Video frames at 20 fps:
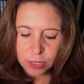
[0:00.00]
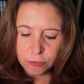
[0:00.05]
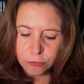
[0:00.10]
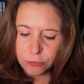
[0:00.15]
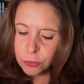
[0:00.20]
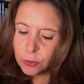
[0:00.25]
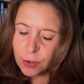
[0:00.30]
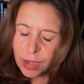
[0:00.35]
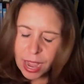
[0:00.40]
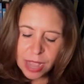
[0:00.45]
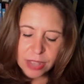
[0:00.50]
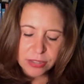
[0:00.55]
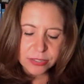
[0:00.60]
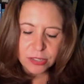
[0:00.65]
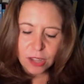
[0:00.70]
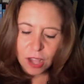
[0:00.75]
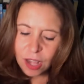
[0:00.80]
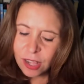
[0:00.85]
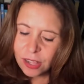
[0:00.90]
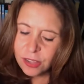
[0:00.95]
Flora
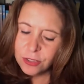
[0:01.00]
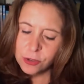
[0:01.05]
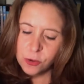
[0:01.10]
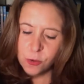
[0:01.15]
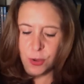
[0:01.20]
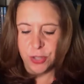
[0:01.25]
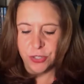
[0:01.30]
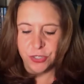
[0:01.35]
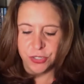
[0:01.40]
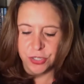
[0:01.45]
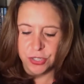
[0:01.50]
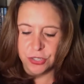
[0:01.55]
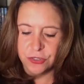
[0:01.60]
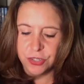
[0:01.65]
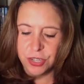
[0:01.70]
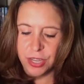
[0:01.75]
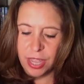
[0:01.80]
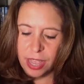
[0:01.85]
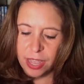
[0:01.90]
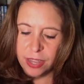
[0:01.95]
asked all the questions
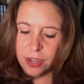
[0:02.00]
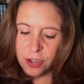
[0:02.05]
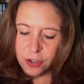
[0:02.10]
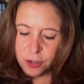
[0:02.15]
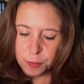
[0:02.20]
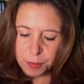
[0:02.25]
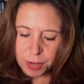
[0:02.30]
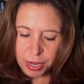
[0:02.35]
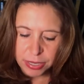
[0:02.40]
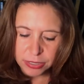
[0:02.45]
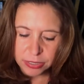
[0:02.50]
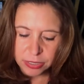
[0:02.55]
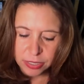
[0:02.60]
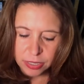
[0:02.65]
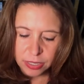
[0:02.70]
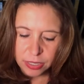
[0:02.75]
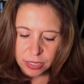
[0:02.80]
she had on her mind.